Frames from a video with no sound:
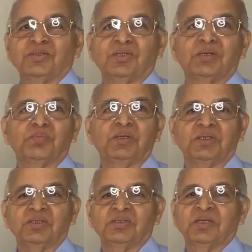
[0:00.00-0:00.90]
That
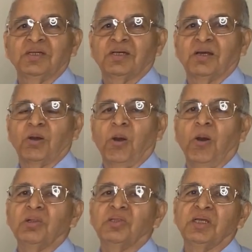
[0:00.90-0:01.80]
means
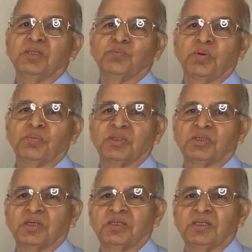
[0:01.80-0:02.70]
all the
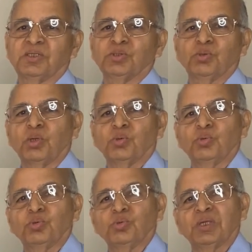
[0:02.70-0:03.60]
information, it is not
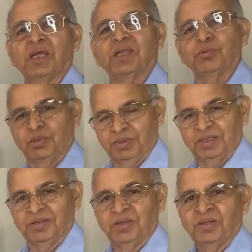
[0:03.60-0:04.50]
good to tell everybody.